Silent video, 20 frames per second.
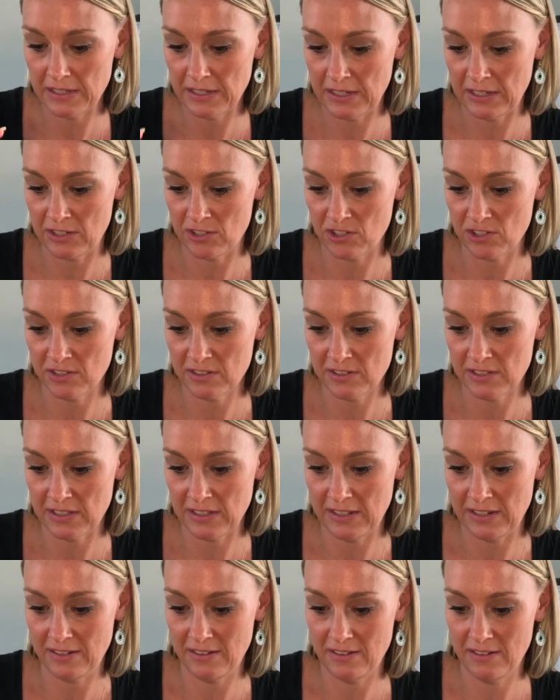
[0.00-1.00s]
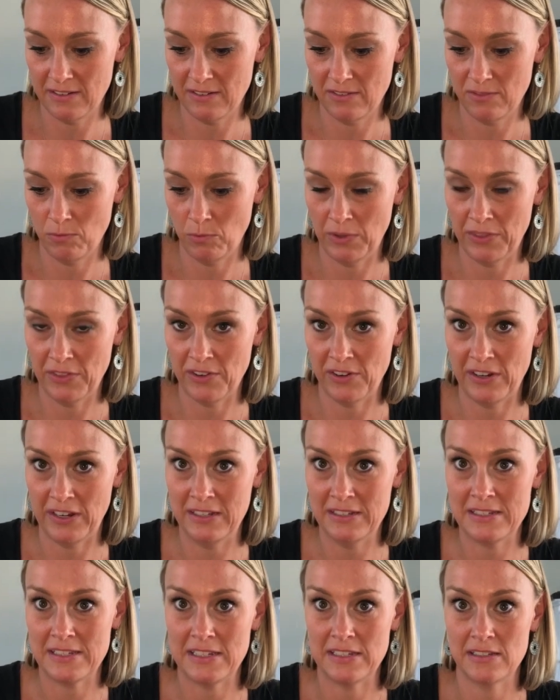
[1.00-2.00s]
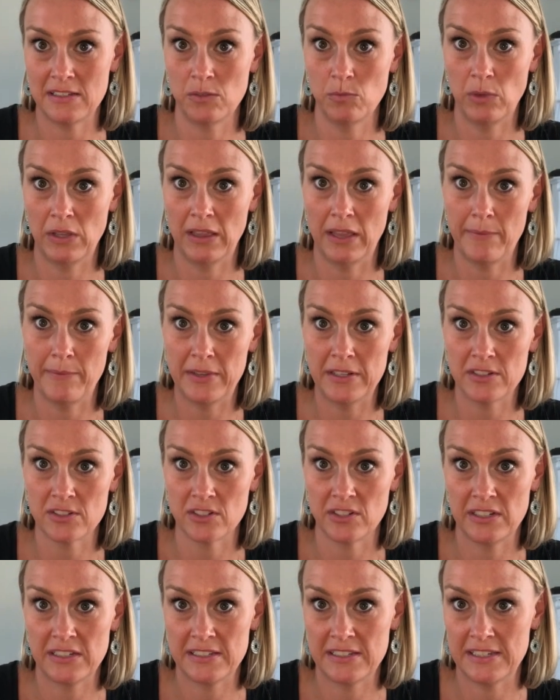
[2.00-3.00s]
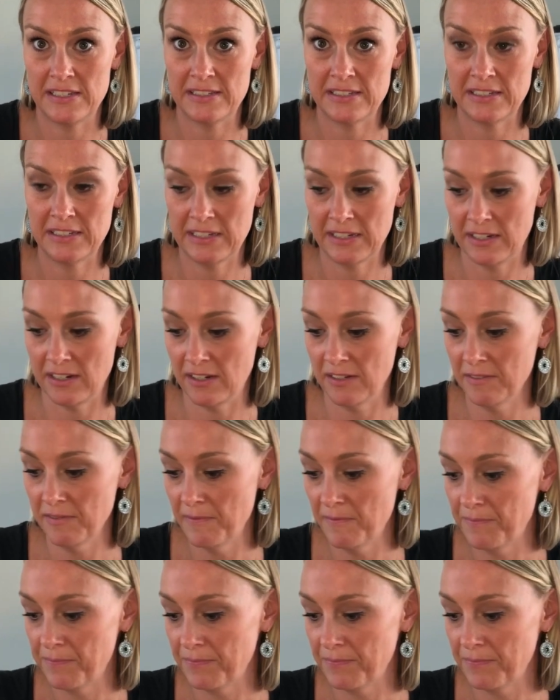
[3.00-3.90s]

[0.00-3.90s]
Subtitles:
It's just that when they're in season, when lemons are in season here,